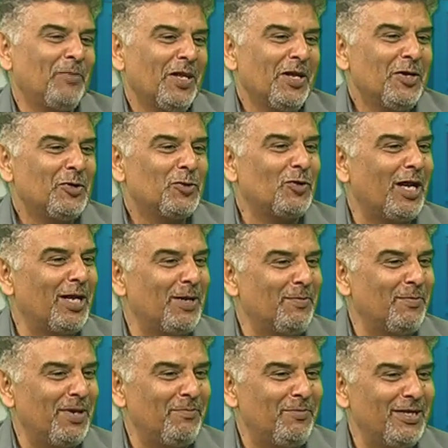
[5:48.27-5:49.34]
Yep. So I
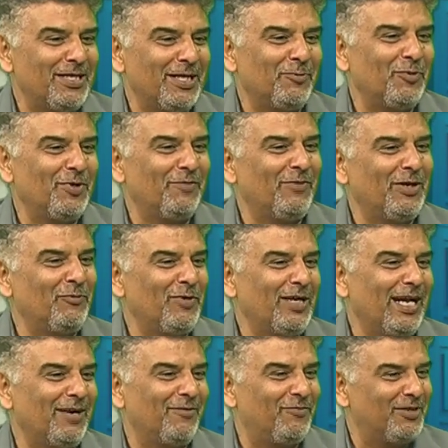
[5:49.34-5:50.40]
remember that we, when we
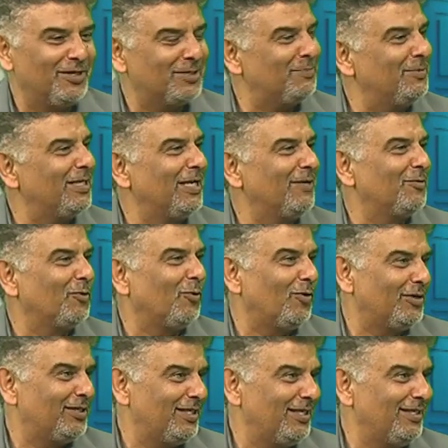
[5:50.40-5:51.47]
had first meeting with
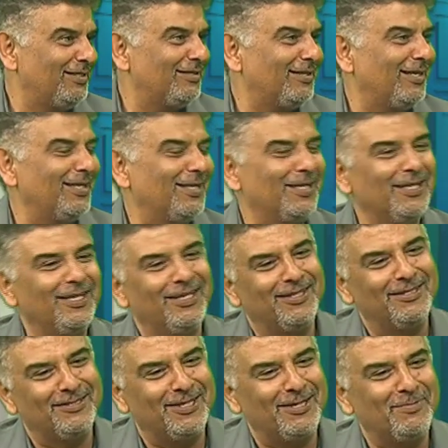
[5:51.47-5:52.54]
all deans and uh,
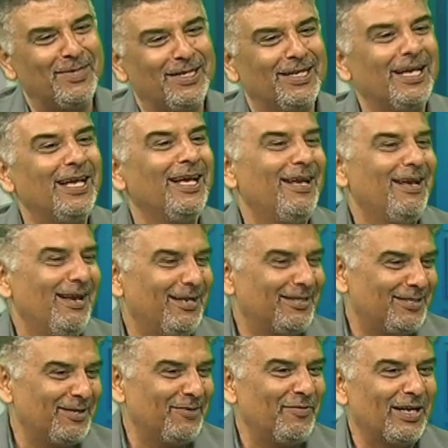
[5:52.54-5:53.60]
chairmen and
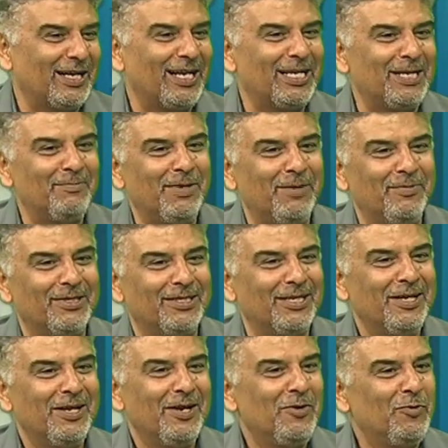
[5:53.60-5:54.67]
senior faculty members,
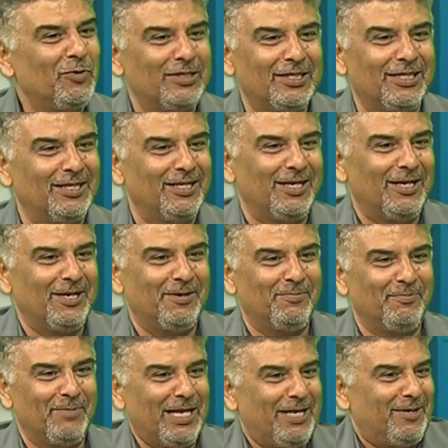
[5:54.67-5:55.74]
we said, uh,
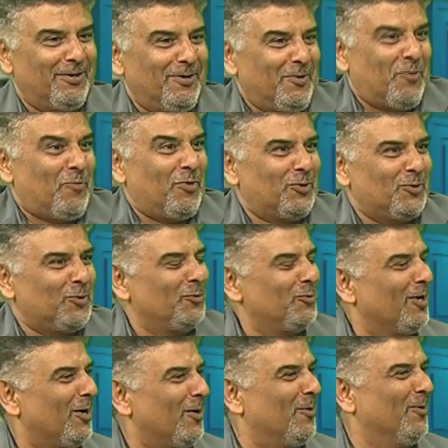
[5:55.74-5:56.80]
man, what to
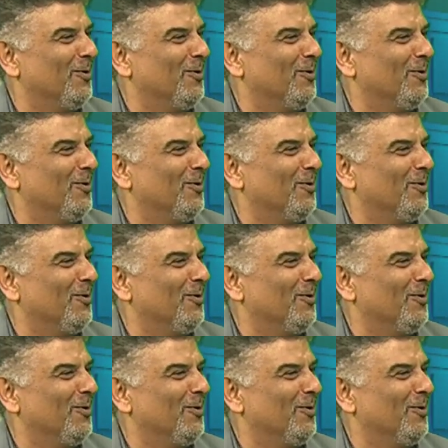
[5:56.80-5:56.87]
do now?